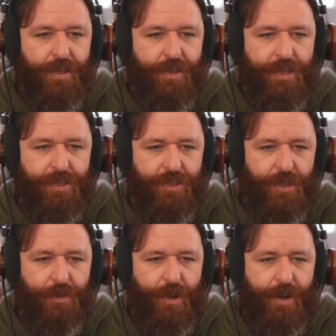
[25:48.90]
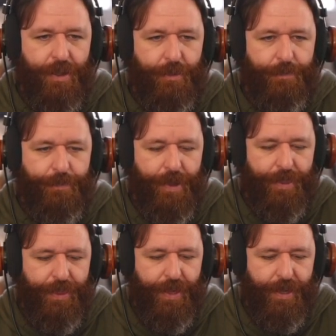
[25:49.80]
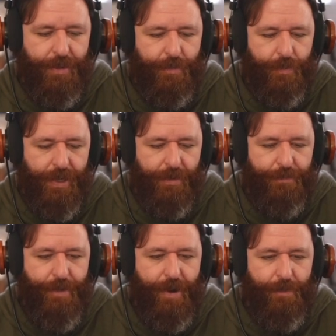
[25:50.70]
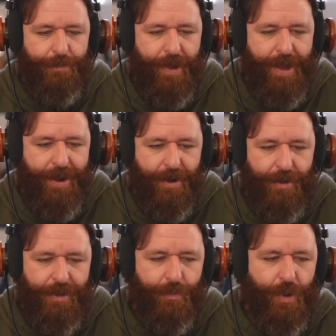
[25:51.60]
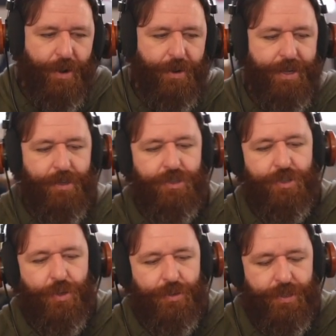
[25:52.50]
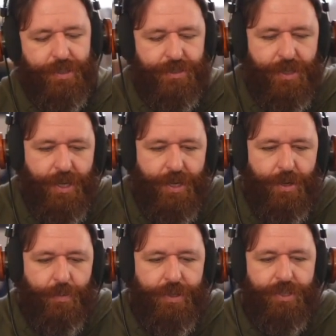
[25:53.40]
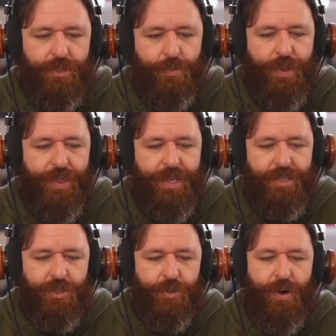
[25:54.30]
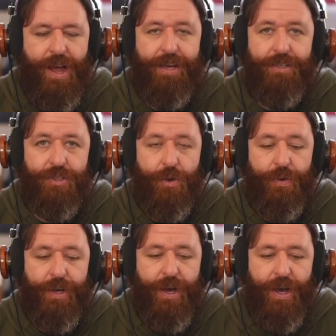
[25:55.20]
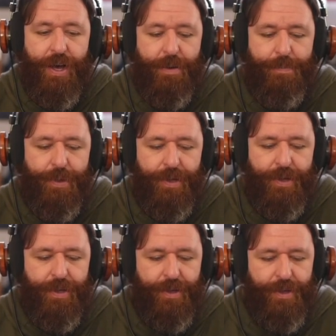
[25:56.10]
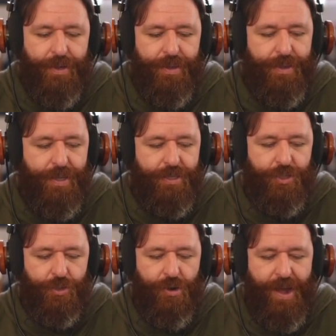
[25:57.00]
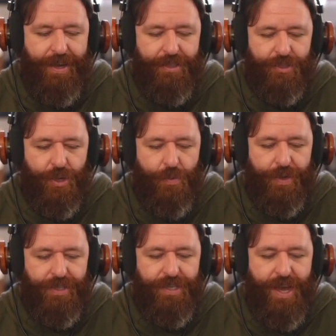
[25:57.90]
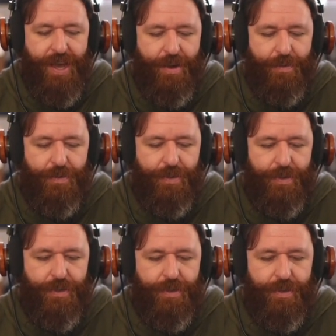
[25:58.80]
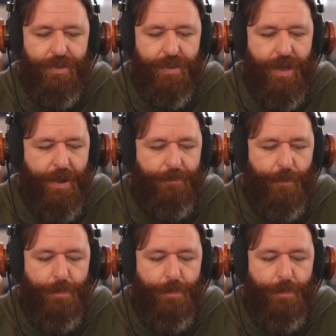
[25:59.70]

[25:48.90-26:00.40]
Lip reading: this is another fun thing, we can verify what our ears told us, which is when this track is going up, this track is going down. And for